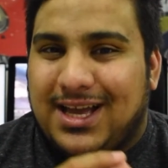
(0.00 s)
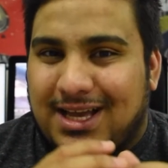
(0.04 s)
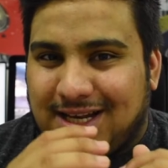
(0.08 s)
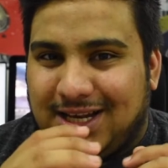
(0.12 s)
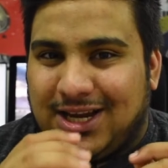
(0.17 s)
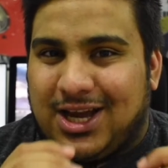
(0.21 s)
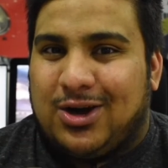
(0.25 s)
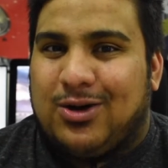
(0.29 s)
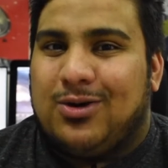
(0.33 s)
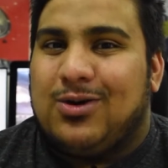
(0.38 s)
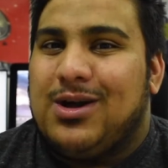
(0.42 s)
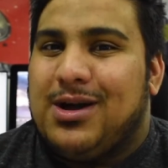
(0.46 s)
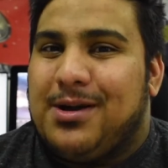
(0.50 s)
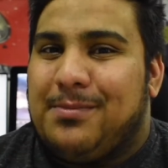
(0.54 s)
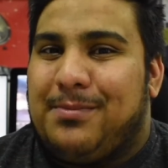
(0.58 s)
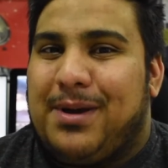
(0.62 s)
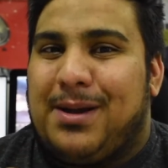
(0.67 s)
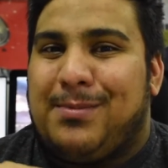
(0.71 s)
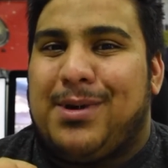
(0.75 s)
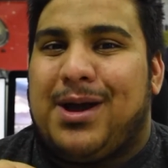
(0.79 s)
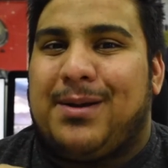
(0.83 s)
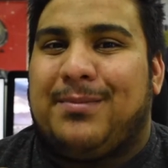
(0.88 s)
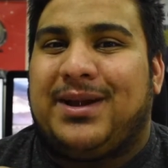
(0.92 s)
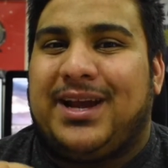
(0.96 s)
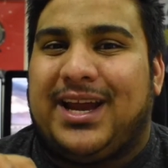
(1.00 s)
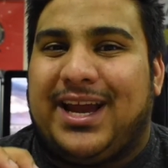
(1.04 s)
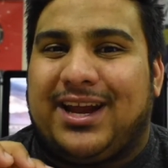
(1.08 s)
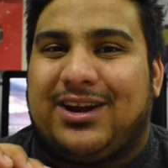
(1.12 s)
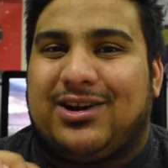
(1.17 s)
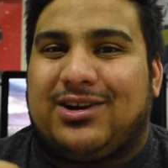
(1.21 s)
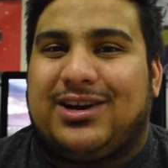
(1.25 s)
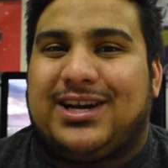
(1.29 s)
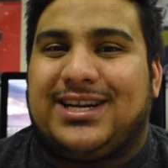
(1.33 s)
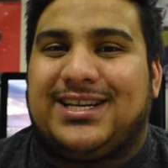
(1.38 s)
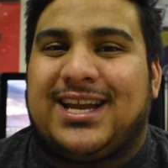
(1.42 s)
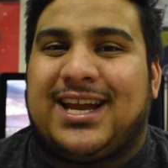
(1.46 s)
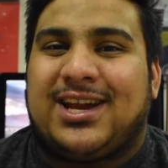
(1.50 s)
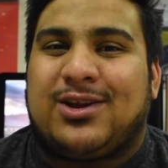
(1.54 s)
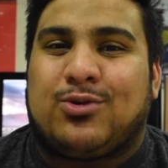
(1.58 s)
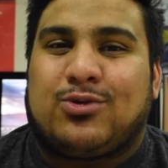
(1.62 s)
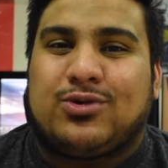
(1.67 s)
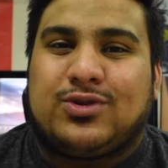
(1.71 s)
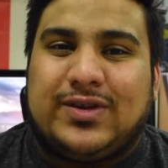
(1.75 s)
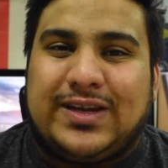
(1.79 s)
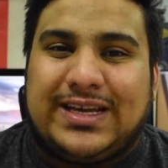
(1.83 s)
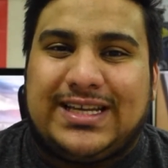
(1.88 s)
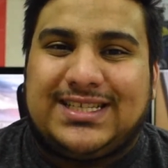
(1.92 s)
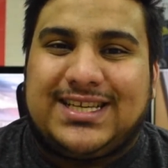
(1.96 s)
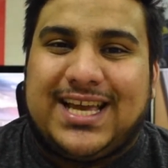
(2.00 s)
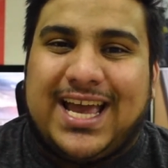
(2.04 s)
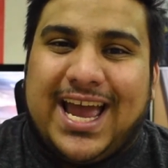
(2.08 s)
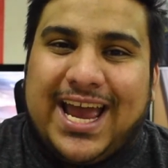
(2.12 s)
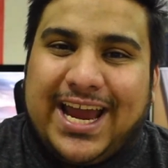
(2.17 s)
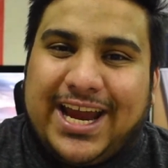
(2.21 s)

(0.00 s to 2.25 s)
No, my mom and aunt are identical twins.